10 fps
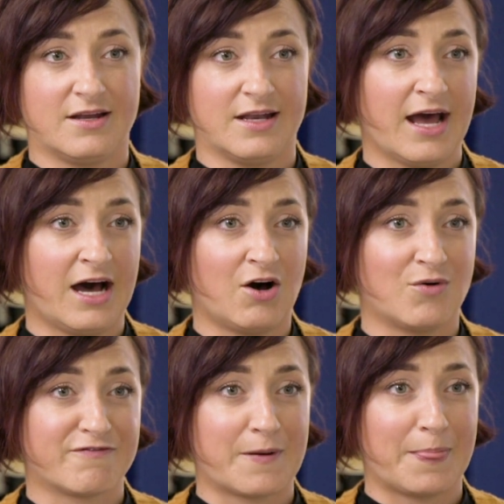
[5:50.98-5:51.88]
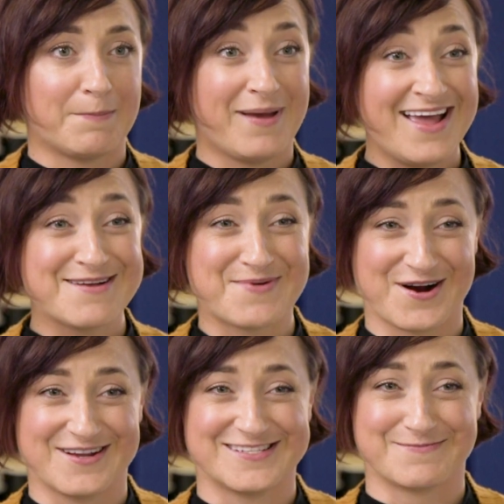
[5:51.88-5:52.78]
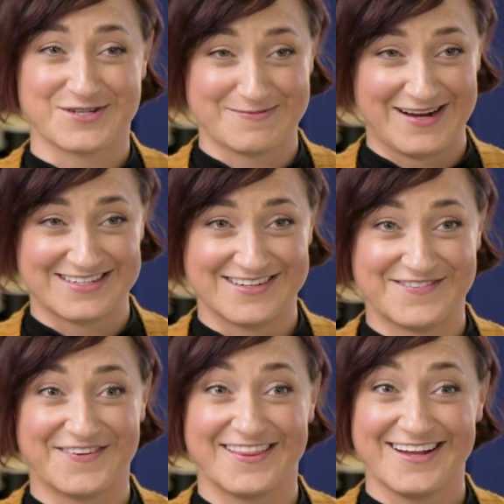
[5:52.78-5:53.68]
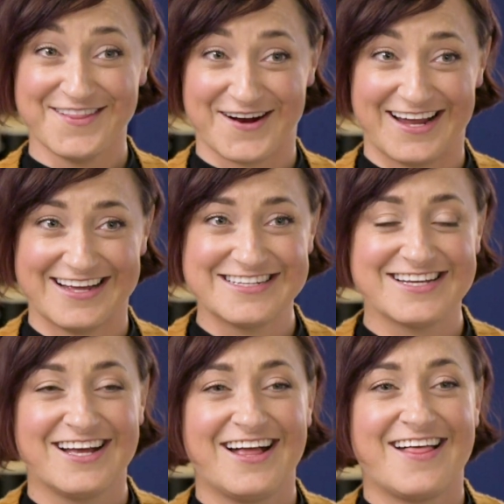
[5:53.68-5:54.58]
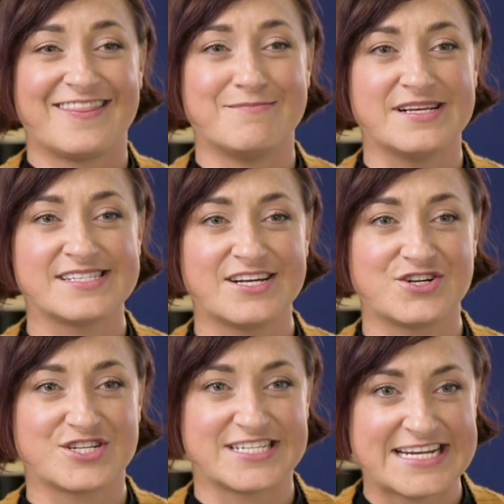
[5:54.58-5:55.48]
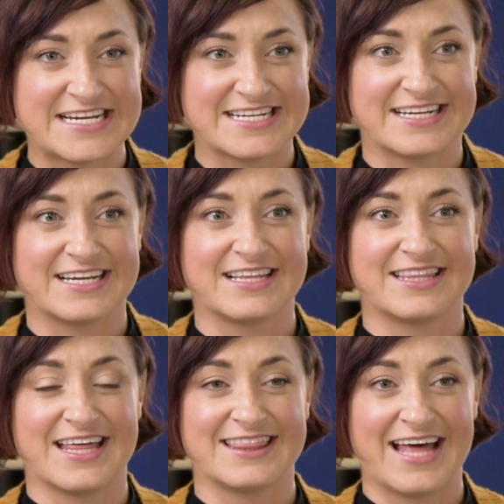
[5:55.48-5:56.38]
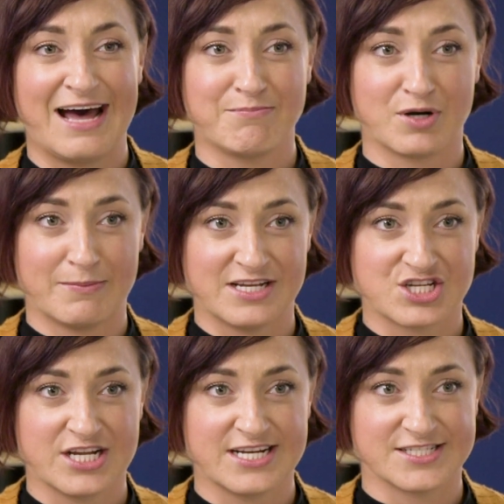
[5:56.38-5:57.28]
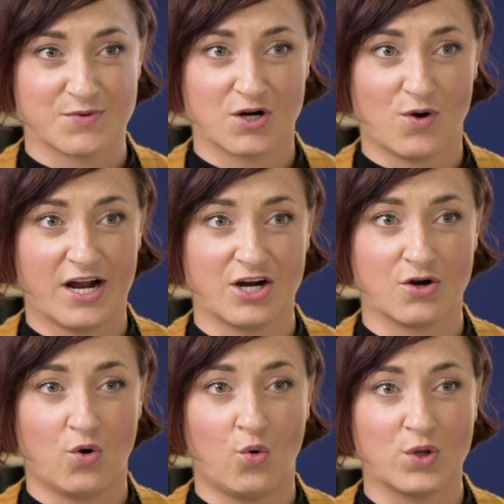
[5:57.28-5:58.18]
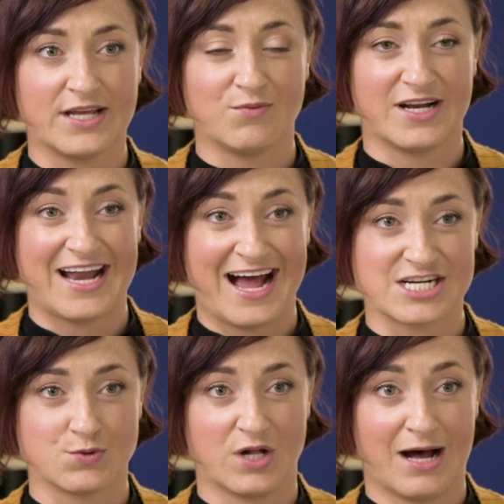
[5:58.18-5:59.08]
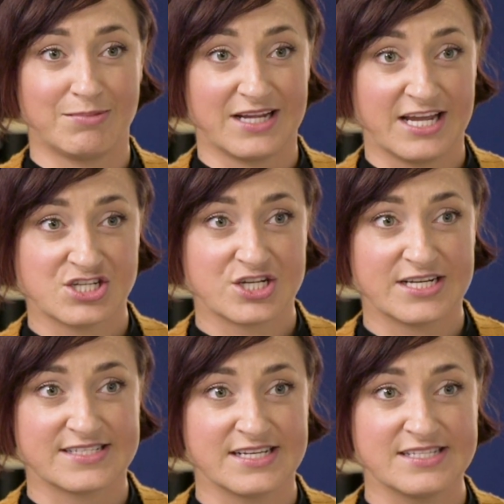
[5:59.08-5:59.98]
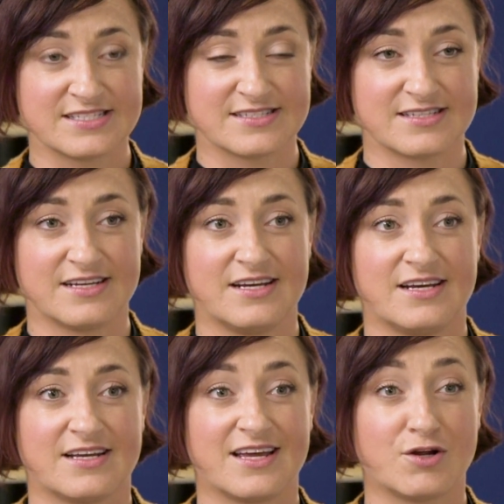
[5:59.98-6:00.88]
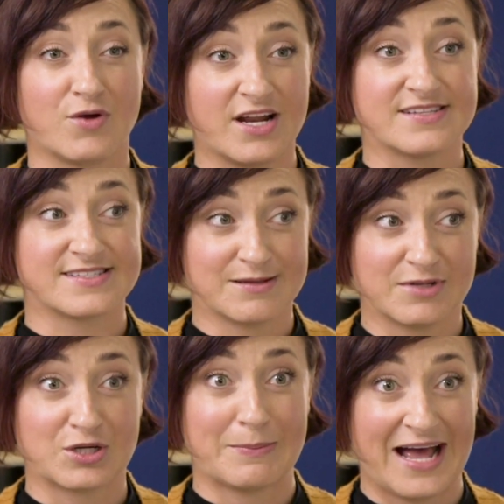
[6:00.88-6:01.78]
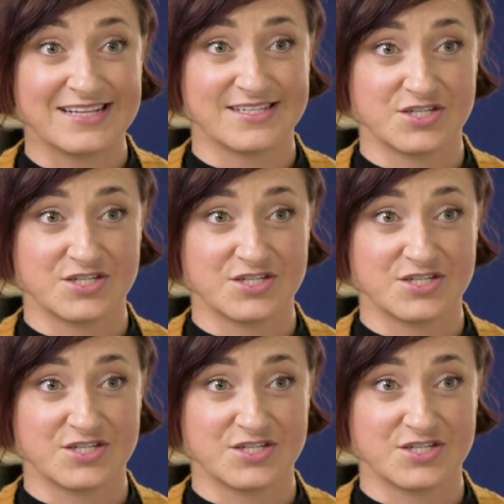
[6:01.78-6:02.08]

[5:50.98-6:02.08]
Now, from the paying party's perspective, on the other hand, the misunderstanding that that permission is required only when an actual obligation exists can create a similar bad